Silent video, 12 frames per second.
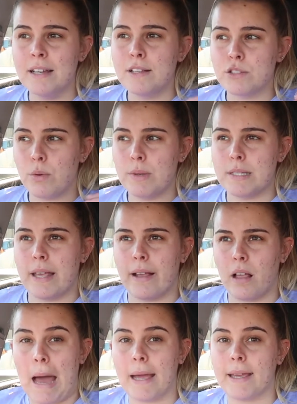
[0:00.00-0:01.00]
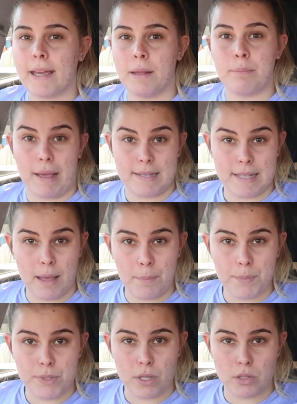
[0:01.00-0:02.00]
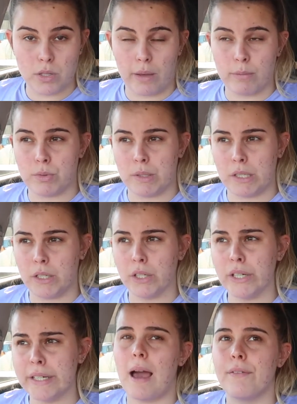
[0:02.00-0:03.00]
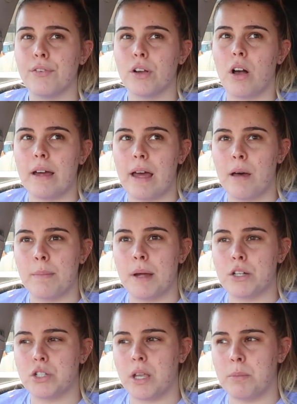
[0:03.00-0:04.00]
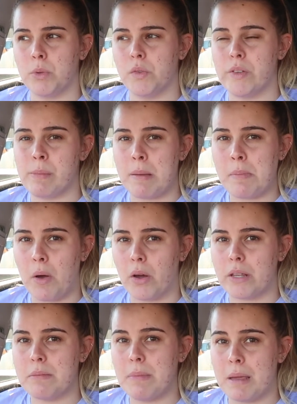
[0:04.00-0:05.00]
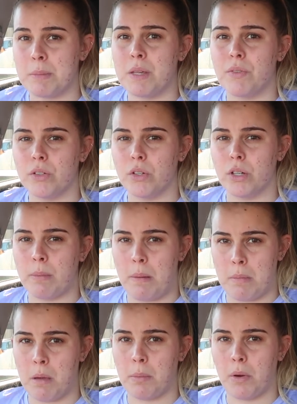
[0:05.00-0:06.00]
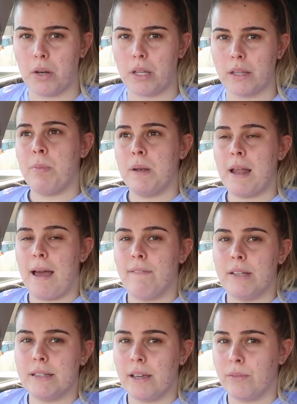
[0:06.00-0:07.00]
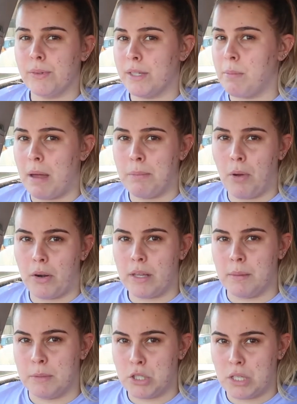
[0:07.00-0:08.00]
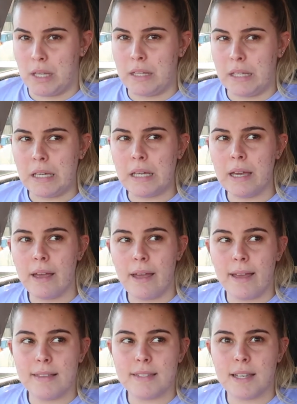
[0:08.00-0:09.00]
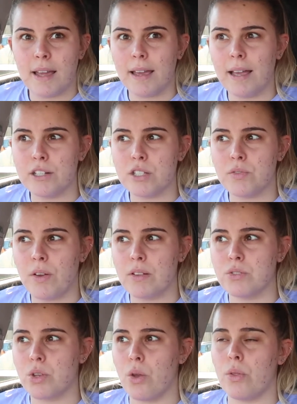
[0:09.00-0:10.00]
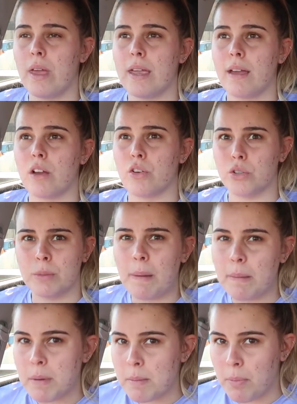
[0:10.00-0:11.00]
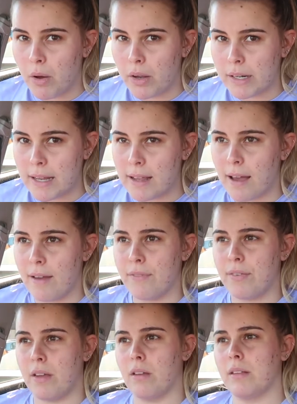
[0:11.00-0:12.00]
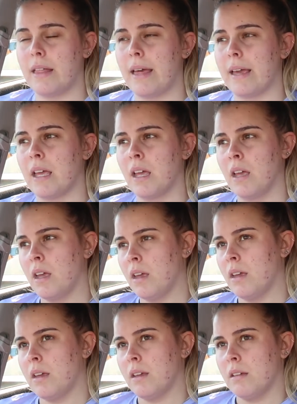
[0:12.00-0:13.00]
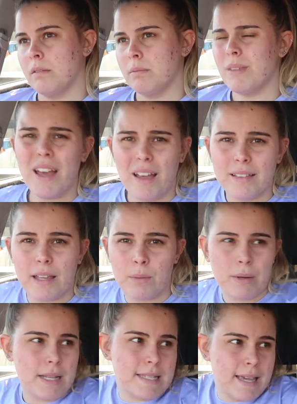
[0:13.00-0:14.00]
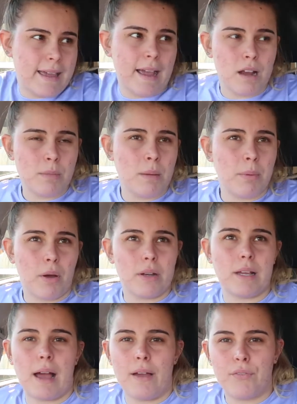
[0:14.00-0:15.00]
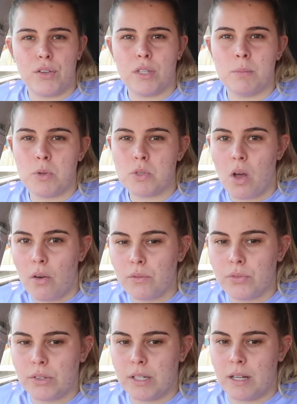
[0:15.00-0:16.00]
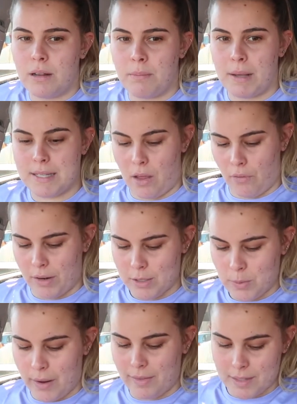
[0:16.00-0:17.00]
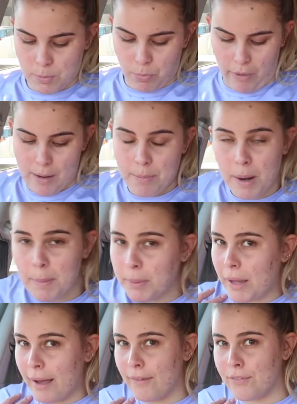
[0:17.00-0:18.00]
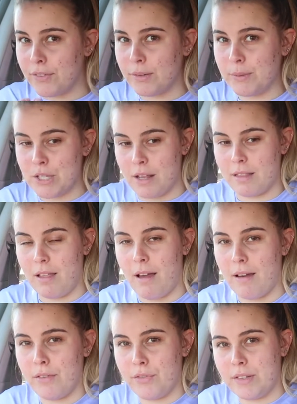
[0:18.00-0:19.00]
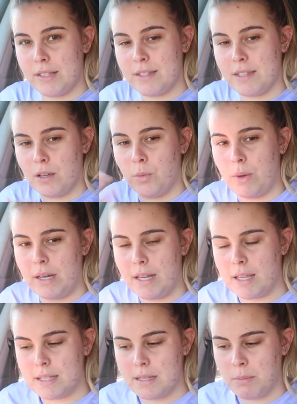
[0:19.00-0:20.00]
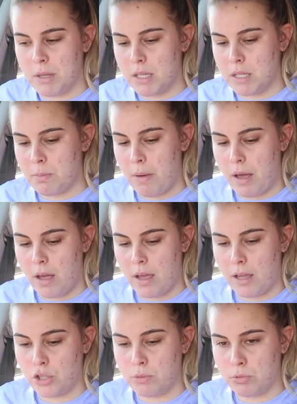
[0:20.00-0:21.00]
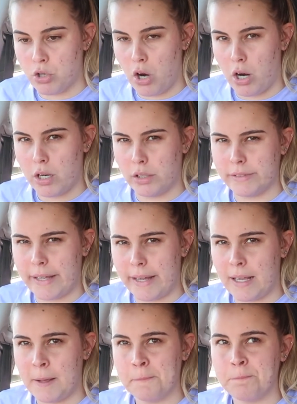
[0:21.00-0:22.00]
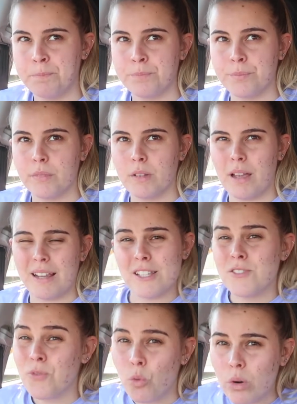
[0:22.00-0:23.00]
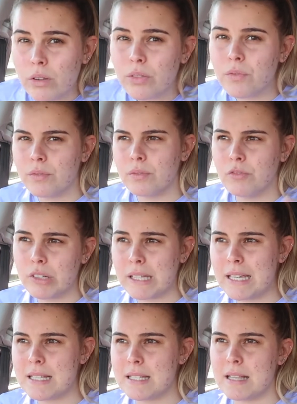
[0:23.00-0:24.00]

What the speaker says: So it was like back and biceps. So that was really good. I forgot how much like moving my body made me feel good about my body. I've been having like really bad body image lately. And today I just felt so like good about my body. I felt like, yeah, like when I take care of my body, I feel the most confident in myself. And I was wearing this bright purple outfit, which I love. It's the Whitney Simmons by Gymshark, her like, I guess fourth release.